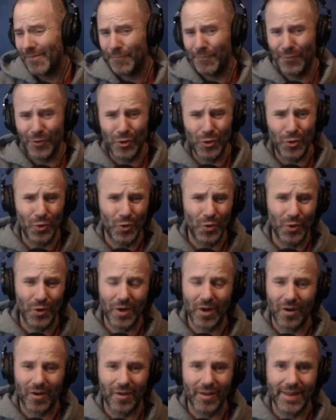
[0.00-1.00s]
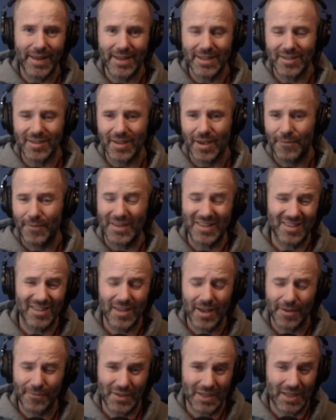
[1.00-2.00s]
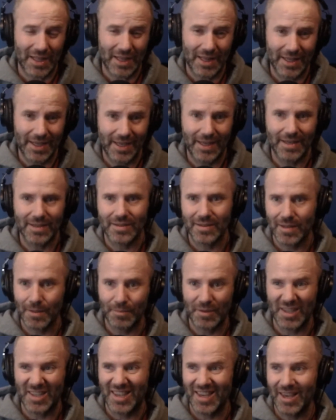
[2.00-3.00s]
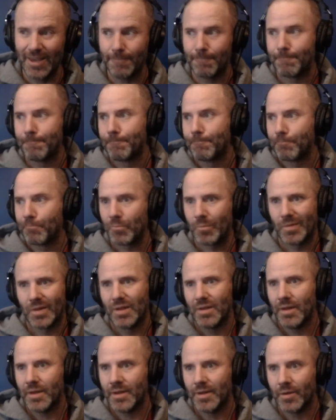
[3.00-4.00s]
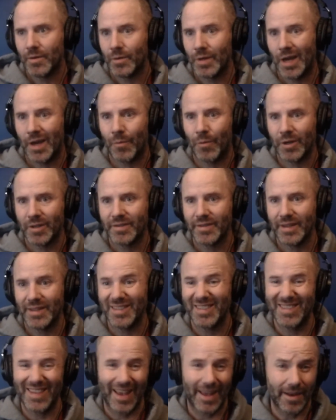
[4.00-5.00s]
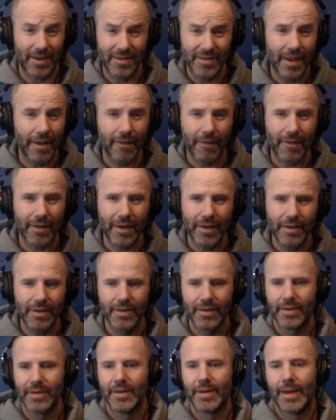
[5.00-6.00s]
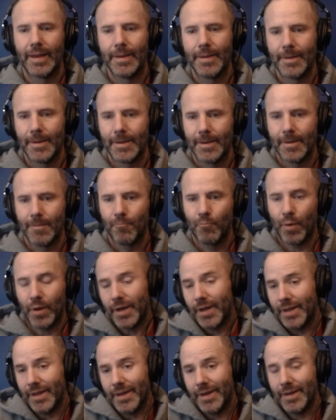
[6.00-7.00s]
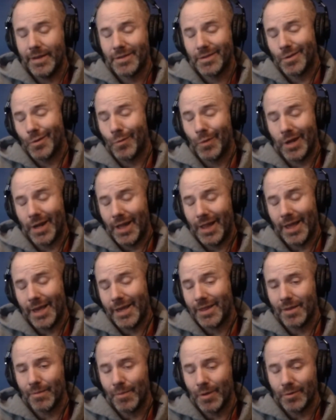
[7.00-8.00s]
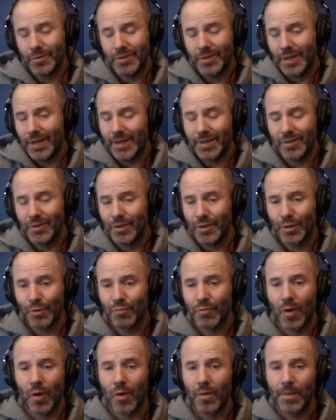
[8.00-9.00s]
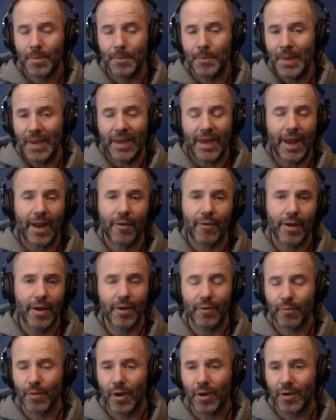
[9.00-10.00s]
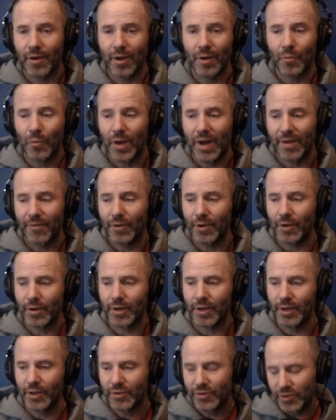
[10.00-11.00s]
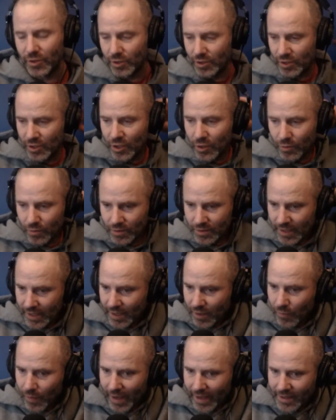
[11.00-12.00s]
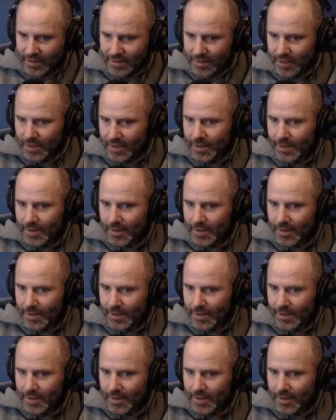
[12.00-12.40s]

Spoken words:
food, all of that stuff. It's tough to clean. It's tough to keep, I want to say sanitary, but it is the one I like the most. I guess you could throw a big area rug on whatever you're going to use anyways.